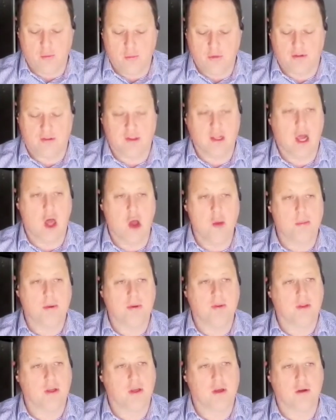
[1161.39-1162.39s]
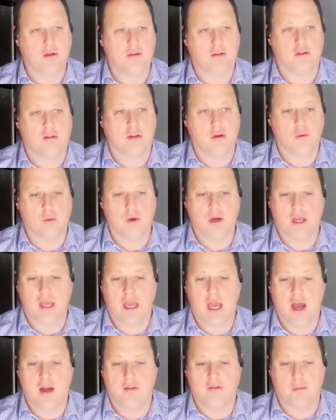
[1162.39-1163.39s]
We're still open. The girls are still working
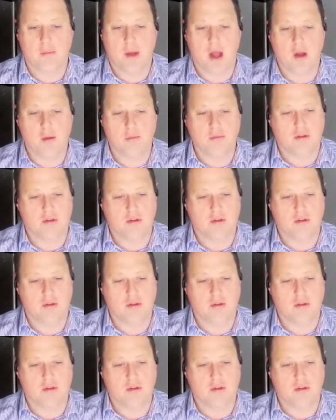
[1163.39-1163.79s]
hard from home,